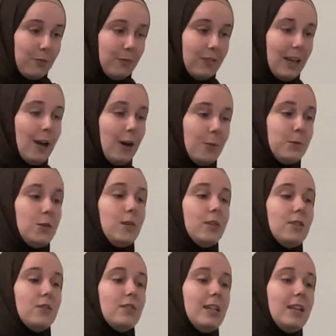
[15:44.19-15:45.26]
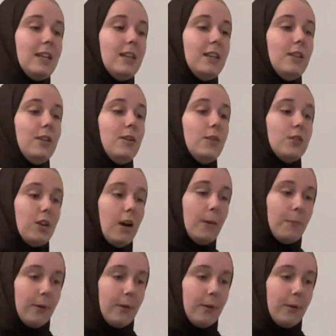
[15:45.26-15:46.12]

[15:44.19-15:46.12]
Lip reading: that helps you understand your top